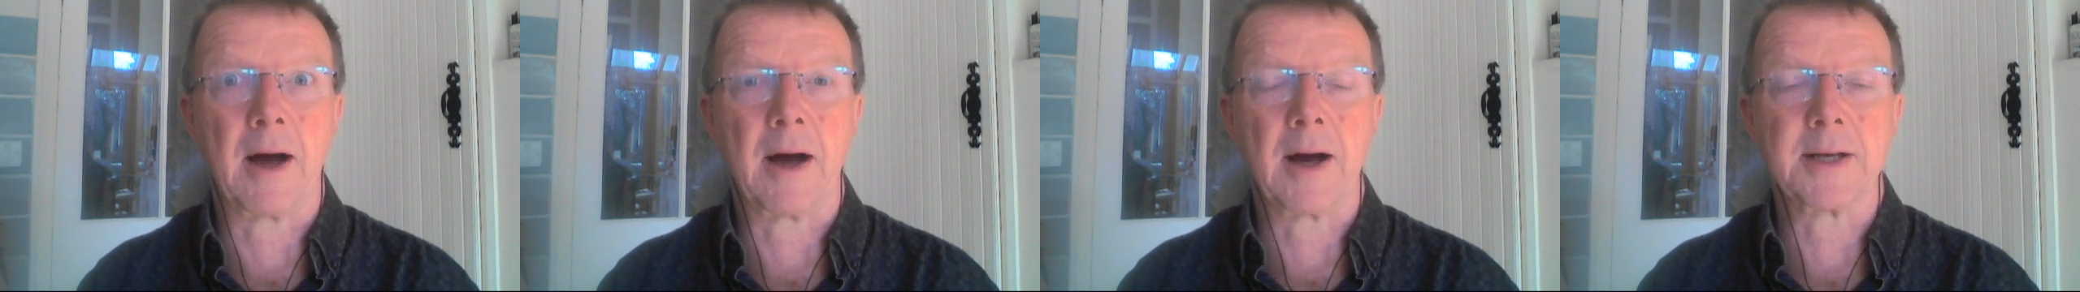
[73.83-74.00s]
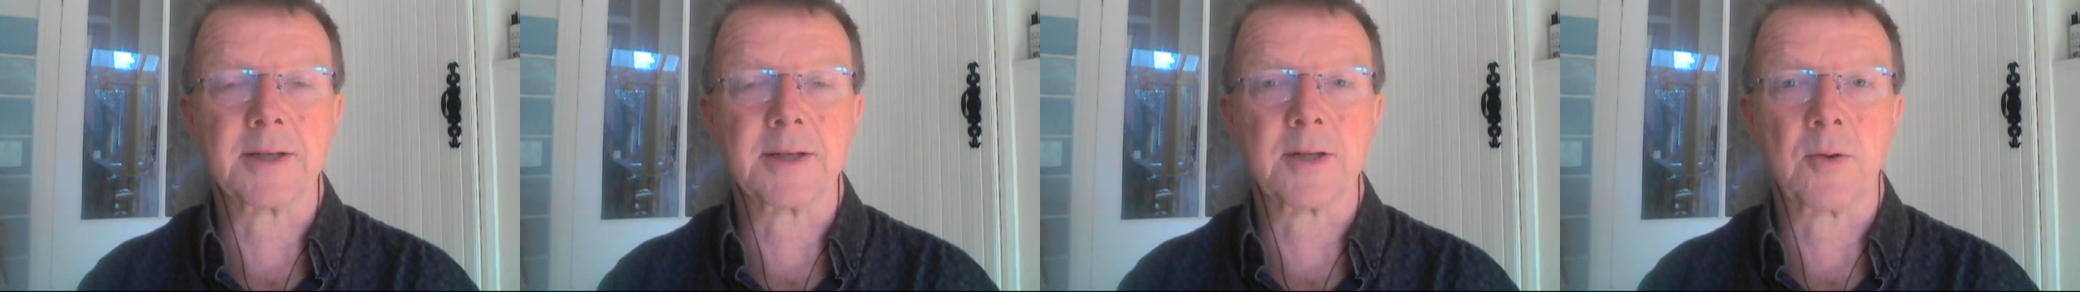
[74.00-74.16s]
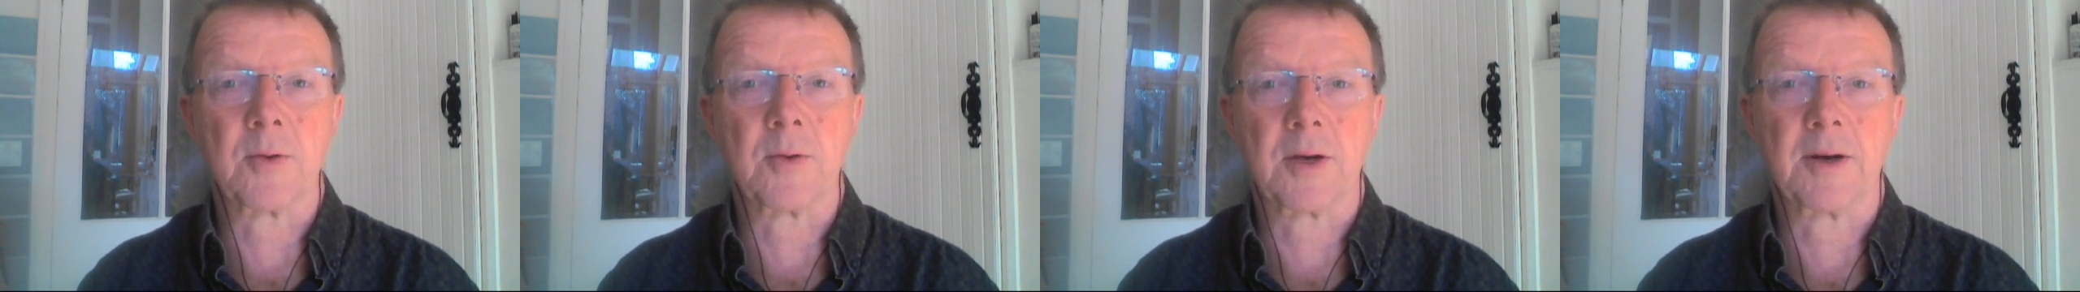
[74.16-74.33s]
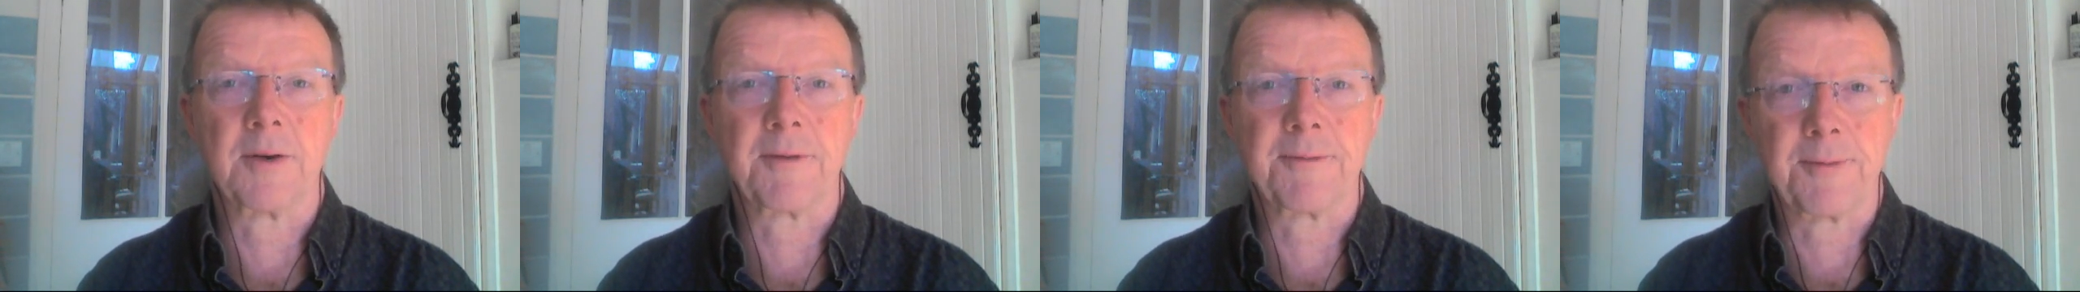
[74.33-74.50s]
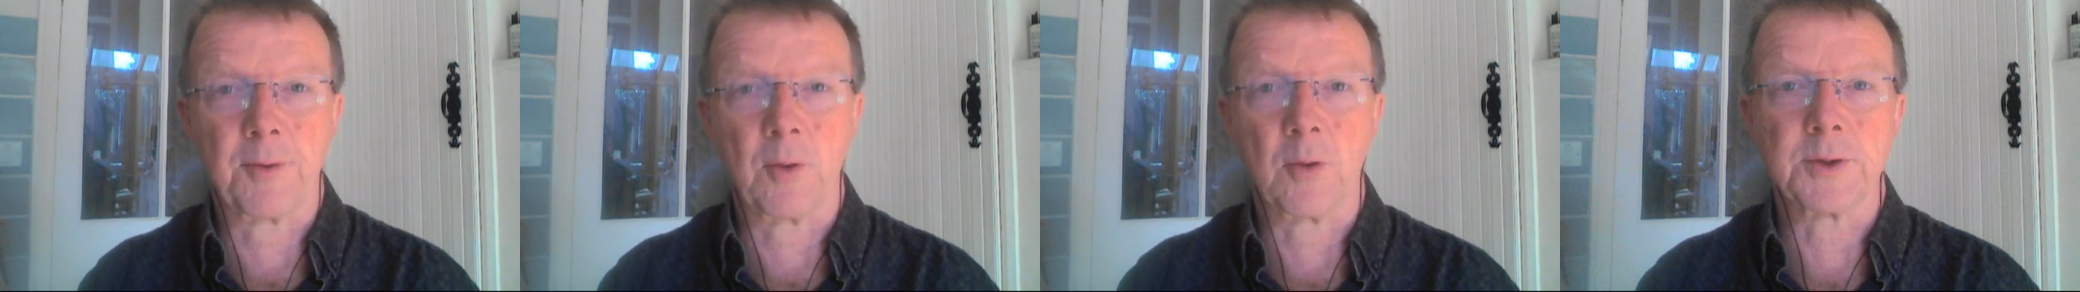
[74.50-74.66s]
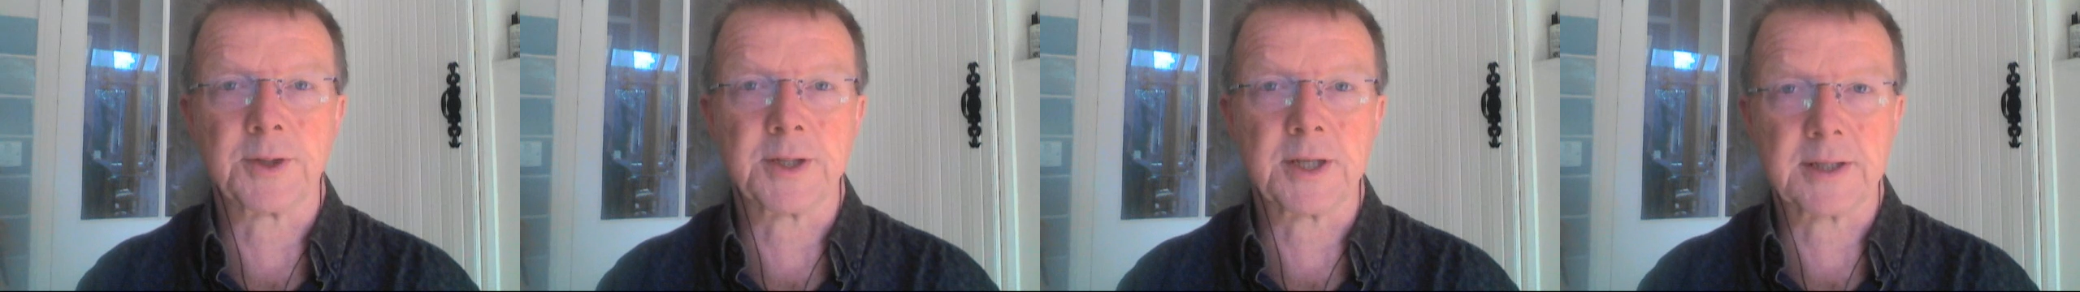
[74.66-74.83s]
guys who can
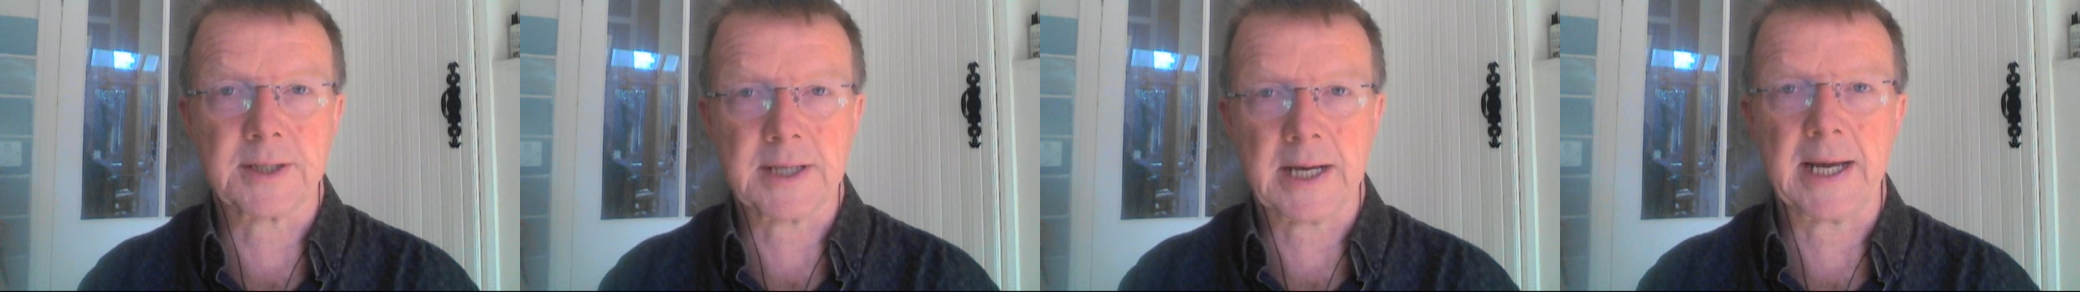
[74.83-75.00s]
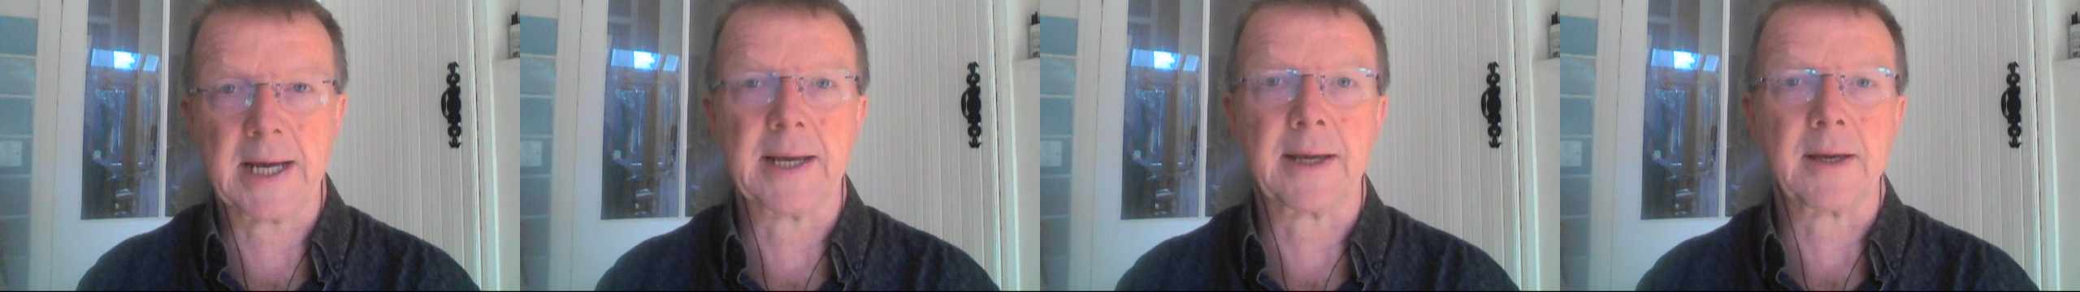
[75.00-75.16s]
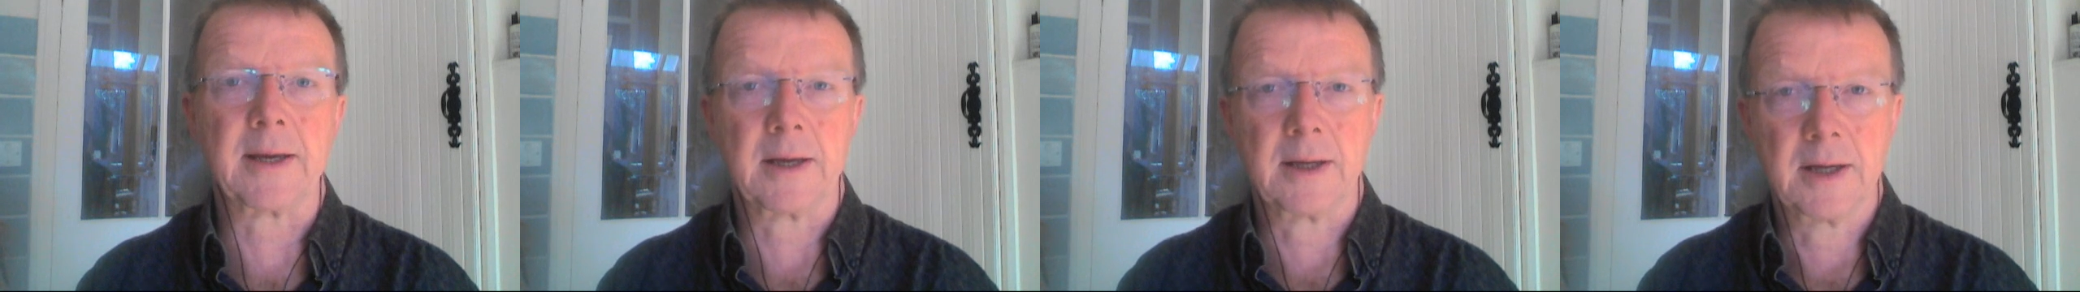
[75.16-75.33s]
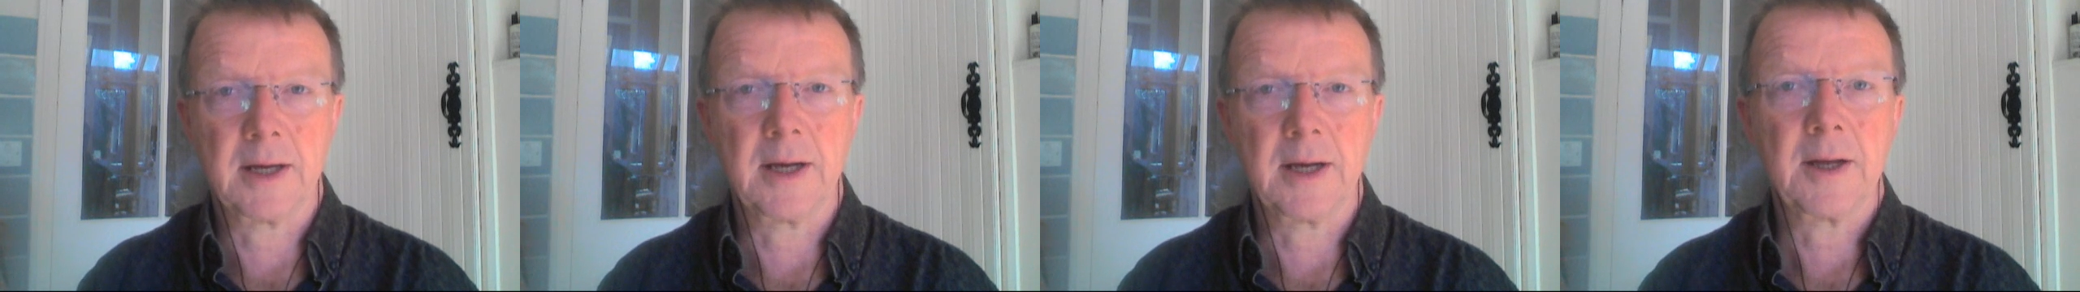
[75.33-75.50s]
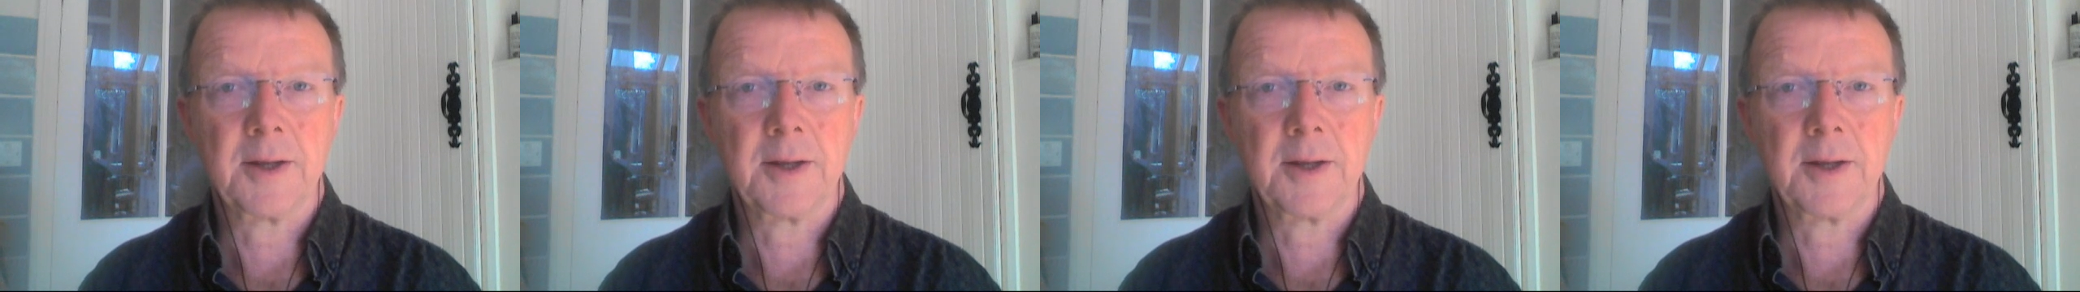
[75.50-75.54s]
afford to take